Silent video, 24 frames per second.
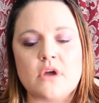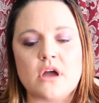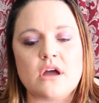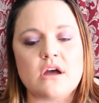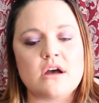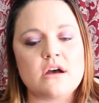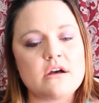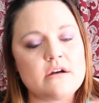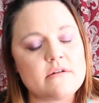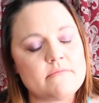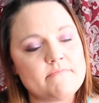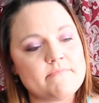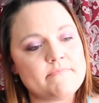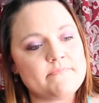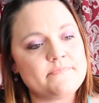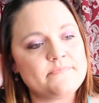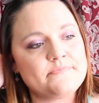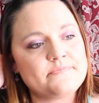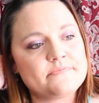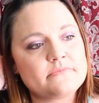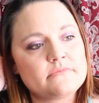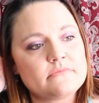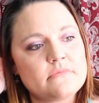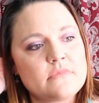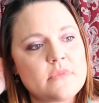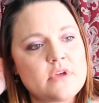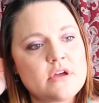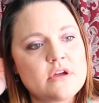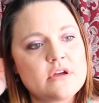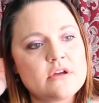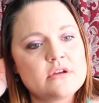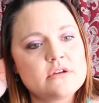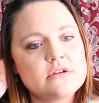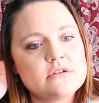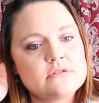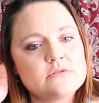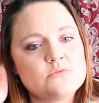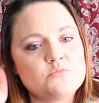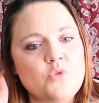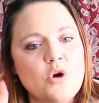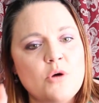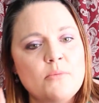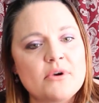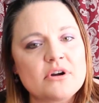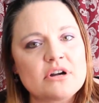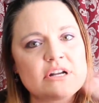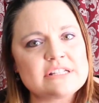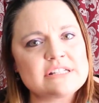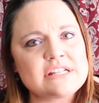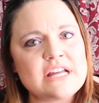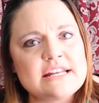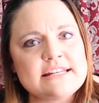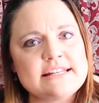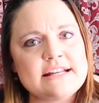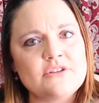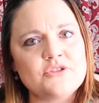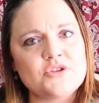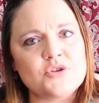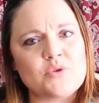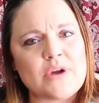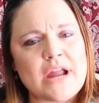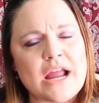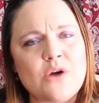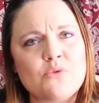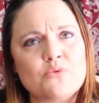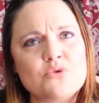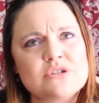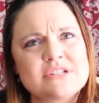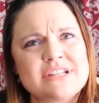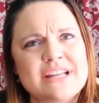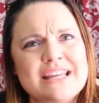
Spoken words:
Walmart has cut down their hours.